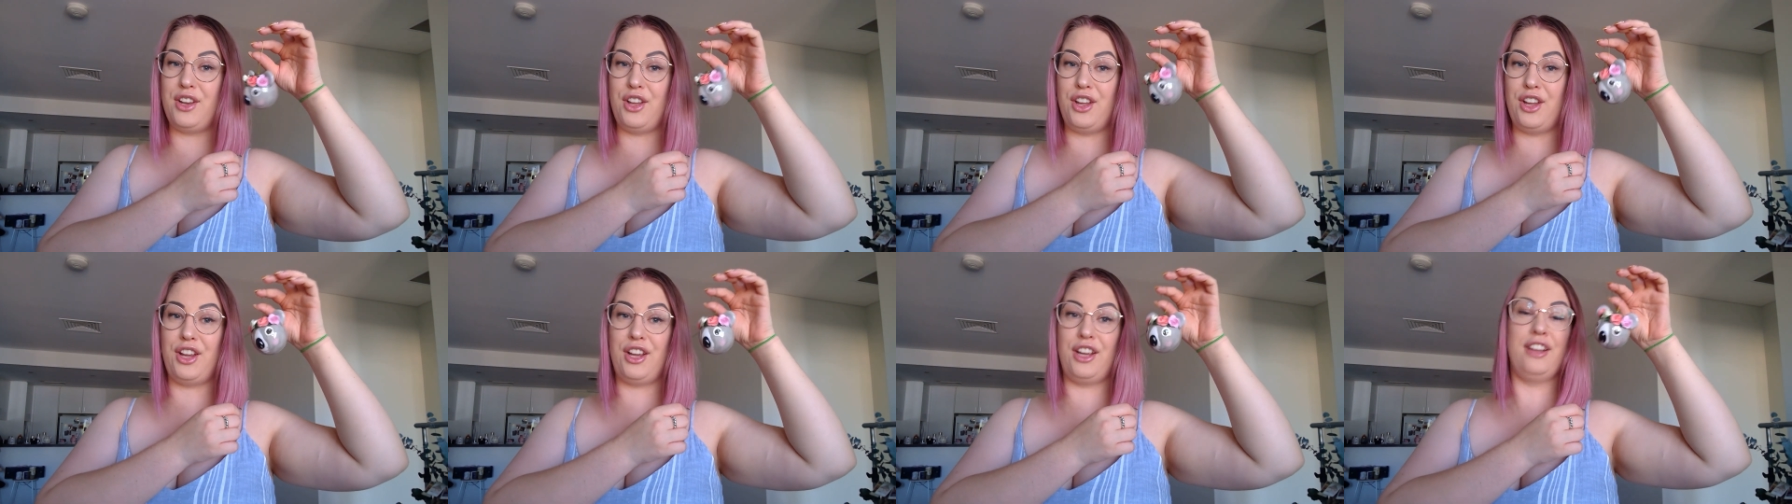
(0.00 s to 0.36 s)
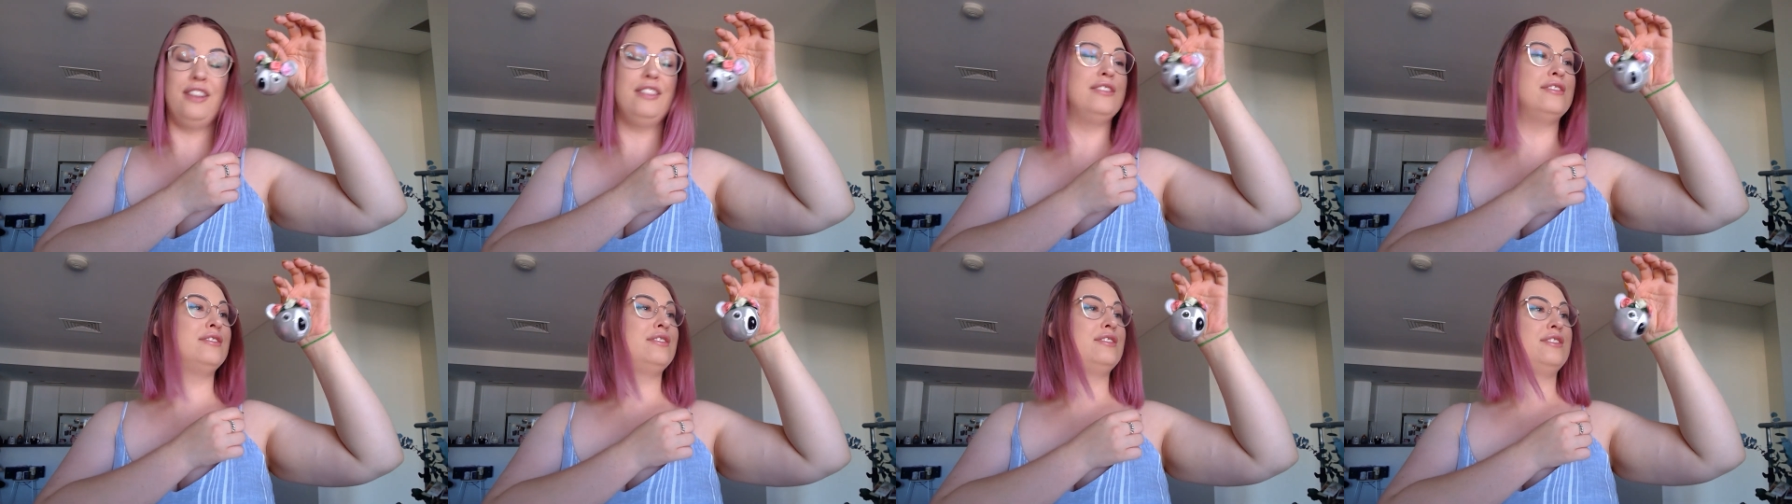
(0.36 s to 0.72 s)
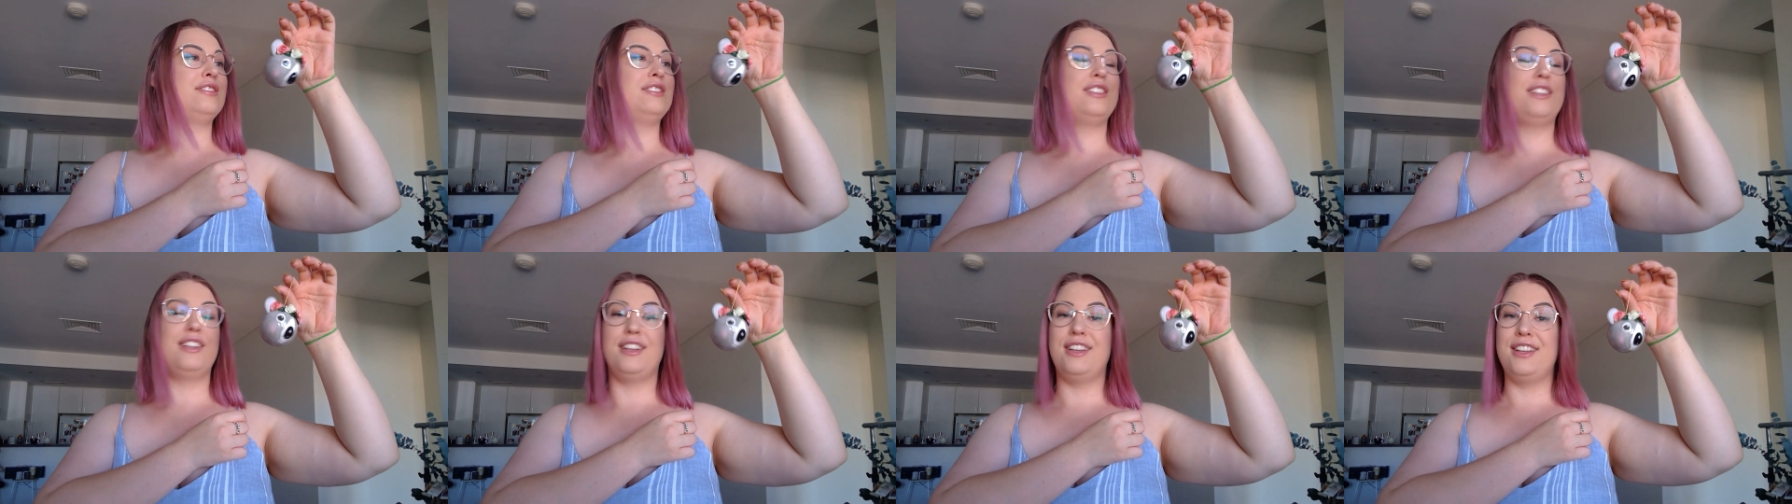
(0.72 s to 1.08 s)
new
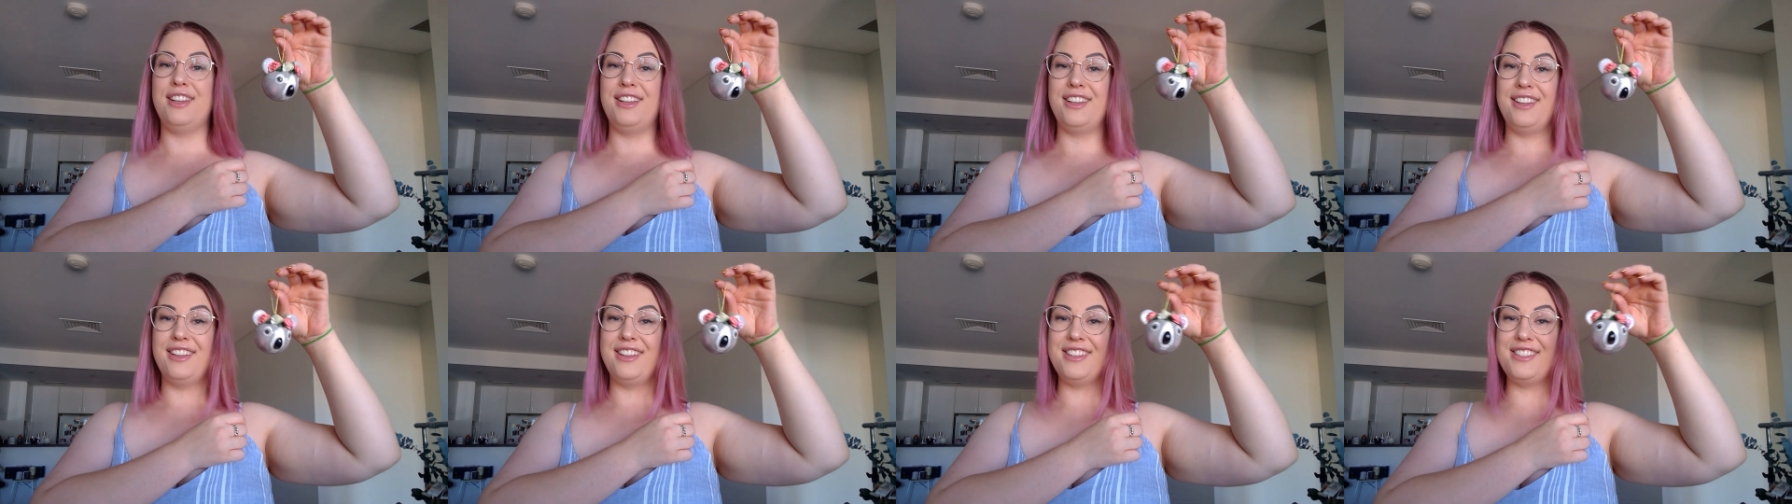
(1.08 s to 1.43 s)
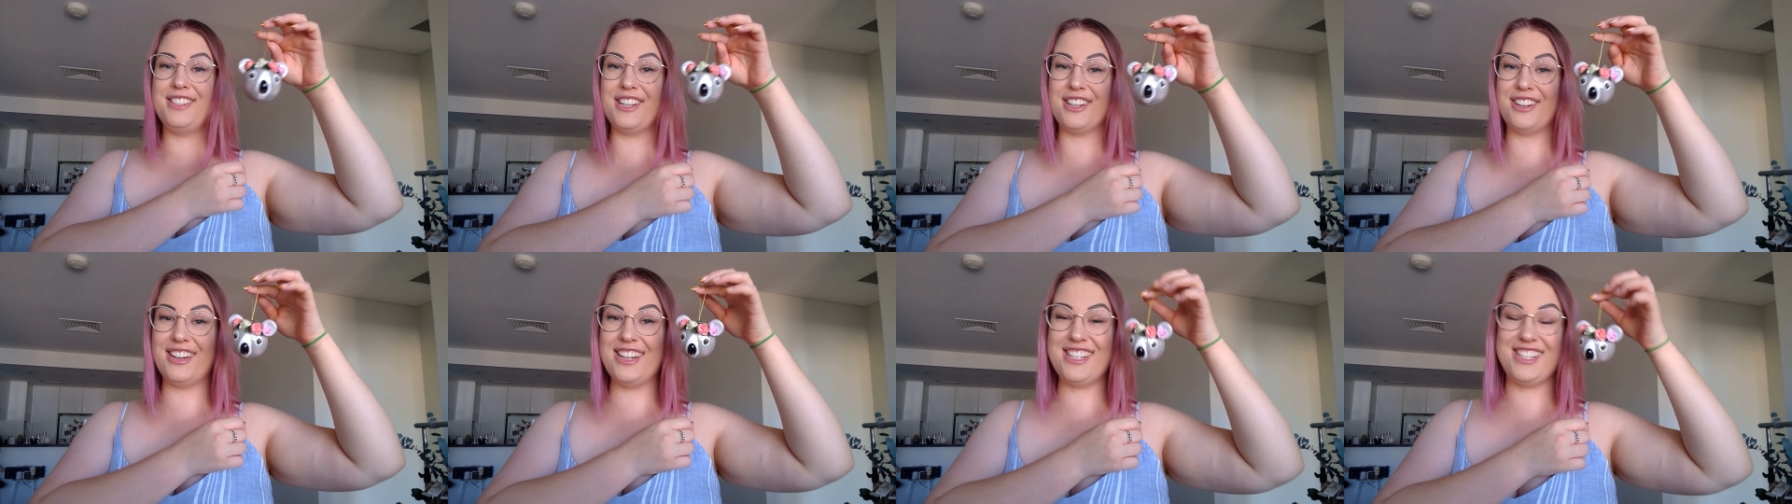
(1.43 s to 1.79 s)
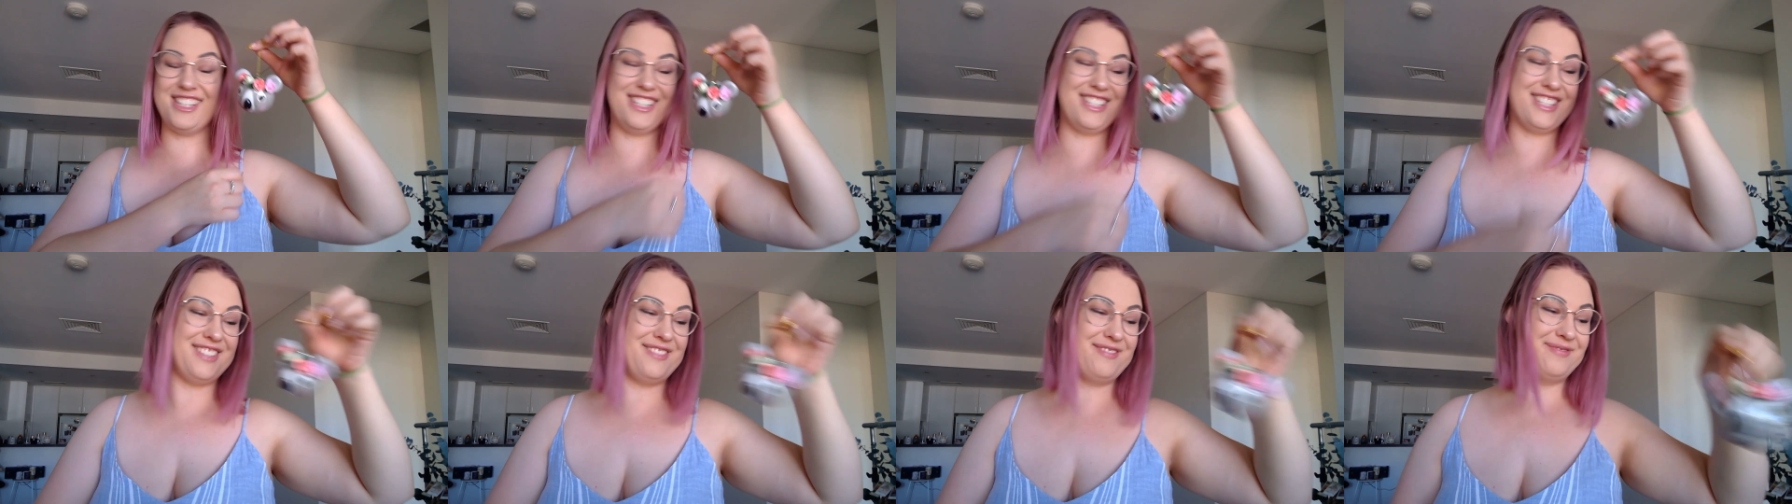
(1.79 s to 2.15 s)

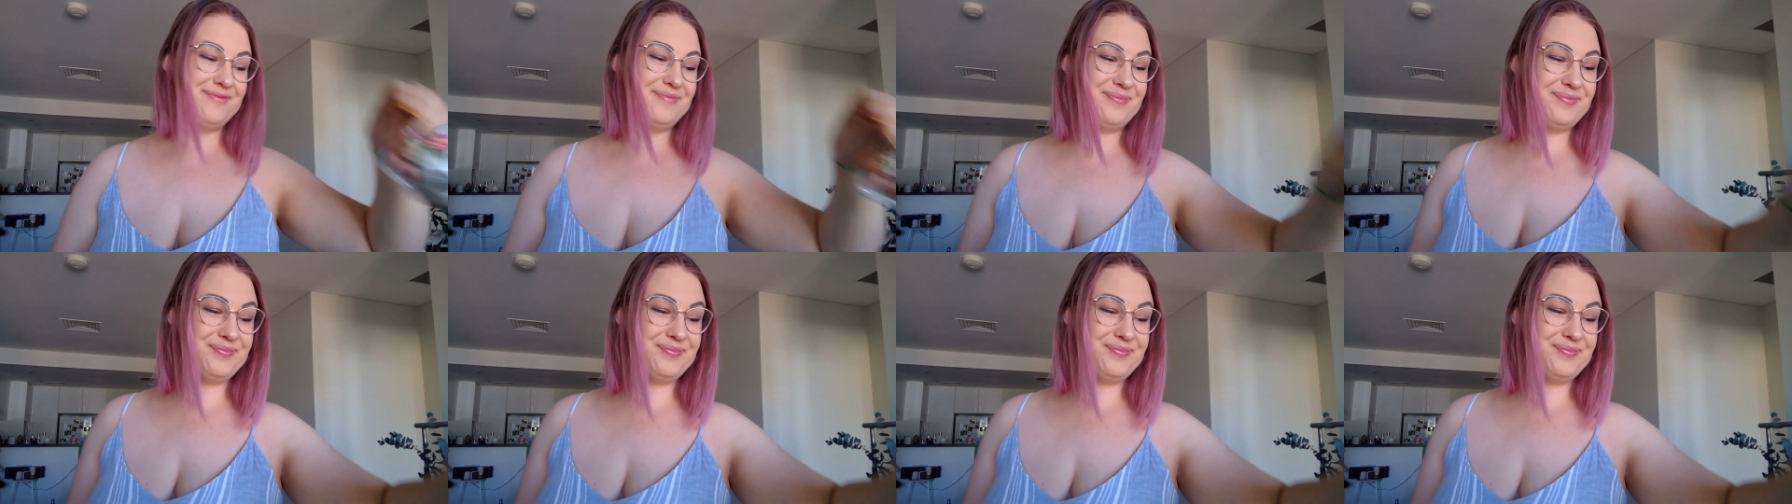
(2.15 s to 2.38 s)
decorations.